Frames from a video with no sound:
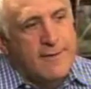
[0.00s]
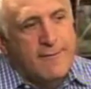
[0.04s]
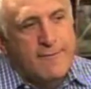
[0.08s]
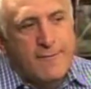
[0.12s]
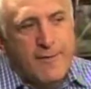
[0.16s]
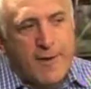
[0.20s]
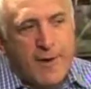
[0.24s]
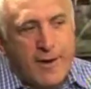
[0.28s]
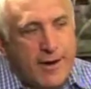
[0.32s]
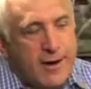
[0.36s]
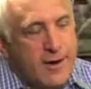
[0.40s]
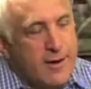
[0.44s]

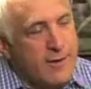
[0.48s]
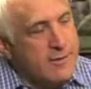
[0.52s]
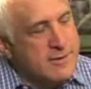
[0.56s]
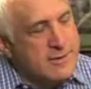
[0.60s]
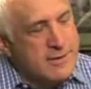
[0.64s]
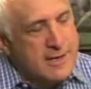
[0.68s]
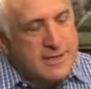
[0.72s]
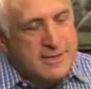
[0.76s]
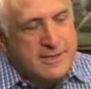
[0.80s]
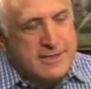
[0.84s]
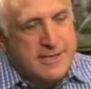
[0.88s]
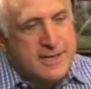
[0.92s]
Very,
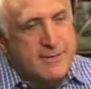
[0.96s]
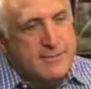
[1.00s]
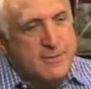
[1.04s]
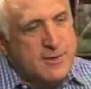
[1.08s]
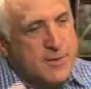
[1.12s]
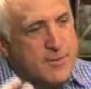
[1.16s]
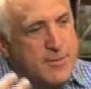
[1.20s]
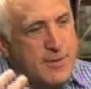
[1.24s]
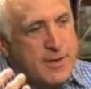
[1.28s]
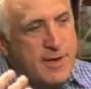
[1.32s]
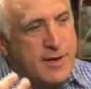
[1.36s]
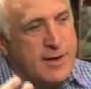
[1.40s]
it seems
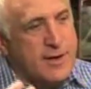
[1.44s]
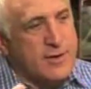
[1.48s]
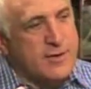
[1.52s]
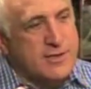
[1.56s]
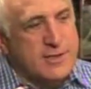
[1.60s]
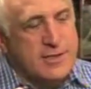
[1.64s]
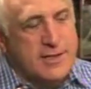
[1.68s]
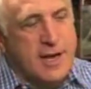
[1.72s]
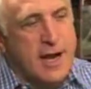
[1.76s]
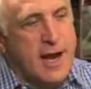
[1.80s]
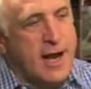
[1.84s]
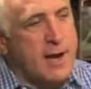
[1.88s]
to be,
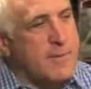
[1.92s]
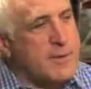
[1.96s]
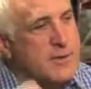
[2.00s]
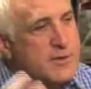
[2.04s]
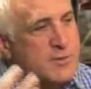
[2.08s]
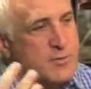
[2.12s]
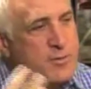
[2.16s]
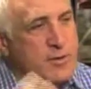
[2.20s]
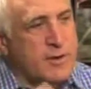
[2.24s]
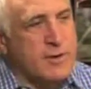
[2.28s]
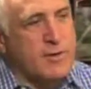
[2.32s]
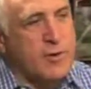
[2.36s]

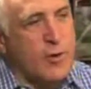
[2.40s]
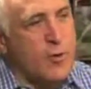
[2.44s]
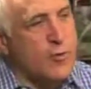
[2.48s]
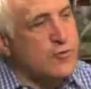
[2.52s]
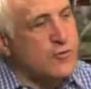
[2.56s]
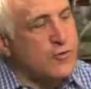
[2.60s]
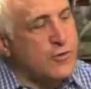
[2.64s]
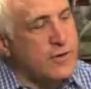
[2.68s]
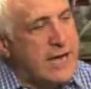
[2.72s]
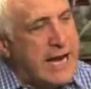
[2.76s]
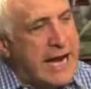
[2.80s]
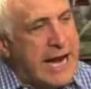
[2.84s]
synonymous with
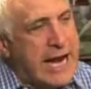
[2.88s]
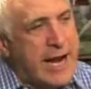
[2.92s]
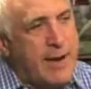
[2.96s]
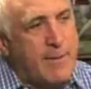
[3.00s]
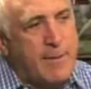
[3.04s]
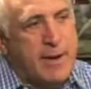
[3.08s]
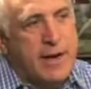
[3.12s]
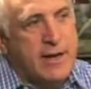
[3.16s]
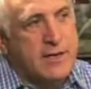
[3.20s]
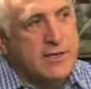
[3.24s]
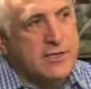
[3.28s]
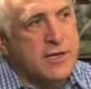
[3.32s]
Notre
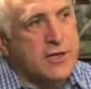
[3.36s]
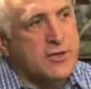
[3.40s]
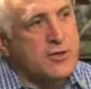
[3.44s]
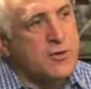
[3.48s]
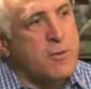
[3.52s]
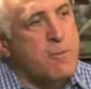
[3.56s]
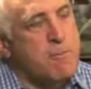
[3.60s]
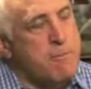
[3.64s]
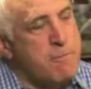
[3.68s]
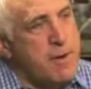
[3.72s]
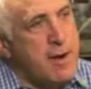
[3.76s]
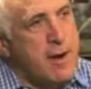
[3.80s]
Dame, and it's such
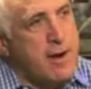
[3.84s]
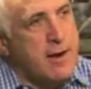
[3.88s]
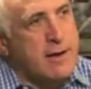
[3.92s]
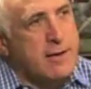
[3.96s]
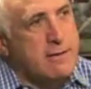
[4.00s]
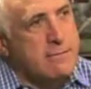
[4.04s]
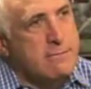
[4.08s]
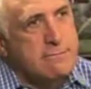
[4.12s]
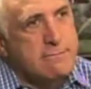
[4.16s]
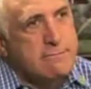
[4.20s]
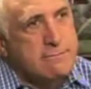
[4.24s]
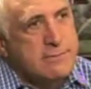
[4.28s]
a big
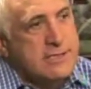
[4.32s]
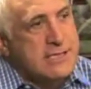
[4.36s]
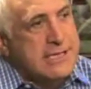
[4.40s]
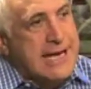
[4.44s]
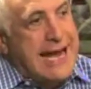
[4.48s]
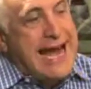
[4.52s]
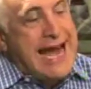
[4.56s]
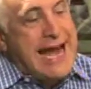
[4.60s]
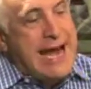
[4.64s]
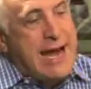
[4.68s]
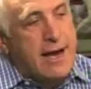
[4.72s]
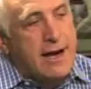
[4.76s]

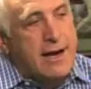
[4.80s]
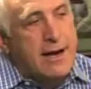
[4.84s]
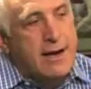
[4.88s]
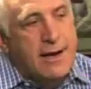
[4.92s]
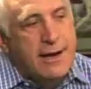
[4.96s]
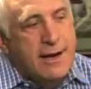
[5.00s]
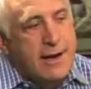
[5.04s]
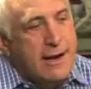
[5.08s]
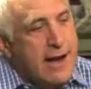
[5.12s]
saying.